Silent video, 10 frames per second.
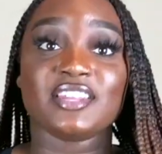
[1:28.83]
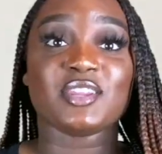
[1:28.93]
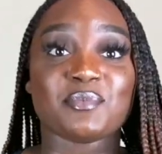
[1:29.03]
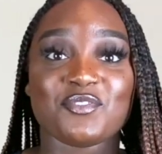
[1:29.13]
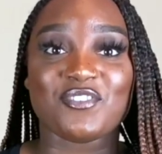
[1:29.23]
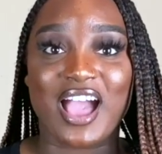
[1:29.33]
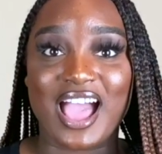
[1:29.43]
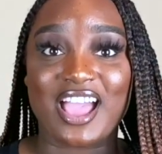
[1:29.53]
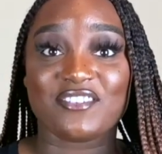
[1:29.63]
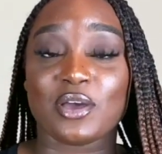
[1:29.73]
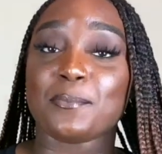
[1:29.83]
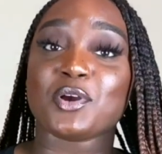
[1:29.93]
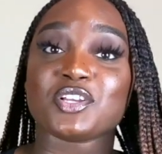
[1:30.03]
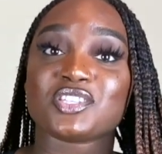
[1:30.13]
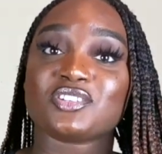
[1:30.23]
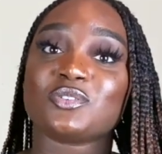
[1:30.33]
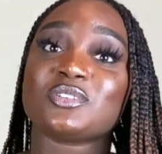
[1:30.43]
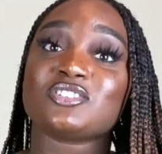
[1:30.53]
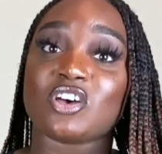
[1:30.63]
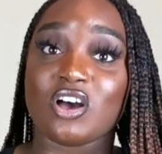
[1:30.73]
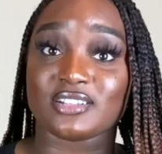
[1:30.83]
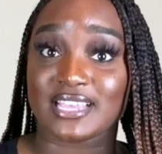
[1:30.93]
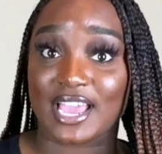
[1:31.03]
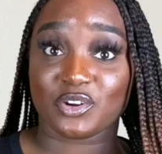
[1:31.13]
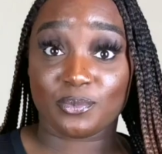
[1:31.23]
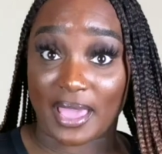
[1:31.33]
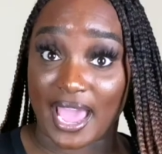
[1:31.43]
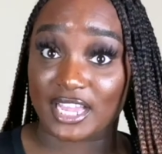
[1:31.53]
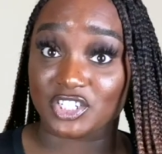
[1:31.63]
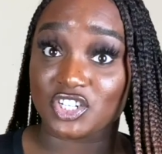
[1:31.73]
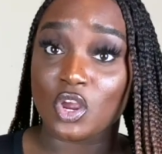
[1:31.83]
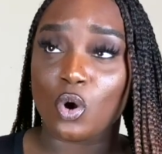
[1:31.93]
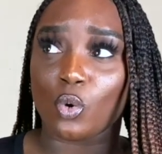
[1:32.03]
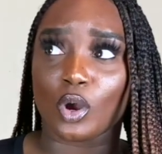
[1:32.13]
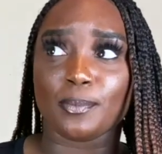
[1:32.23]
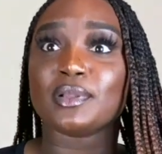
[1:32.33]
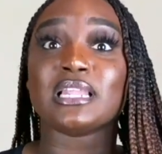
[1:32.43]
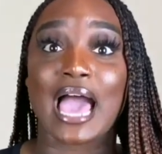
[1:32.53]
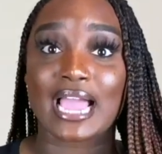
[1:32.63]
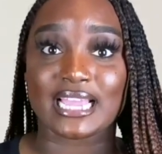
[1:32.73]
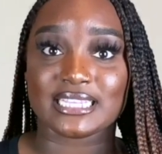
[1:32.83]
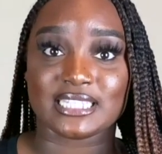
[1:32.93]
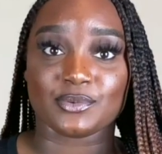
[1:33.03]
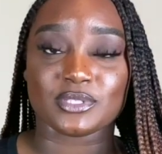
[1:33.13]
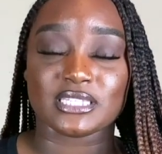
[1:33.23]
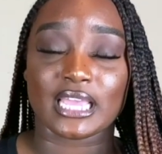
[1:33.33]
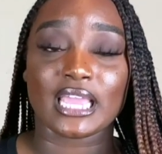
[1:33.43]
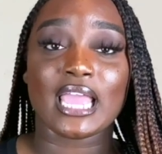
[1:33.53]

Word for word: Number five, a personal song title badge, or plaque as they would say.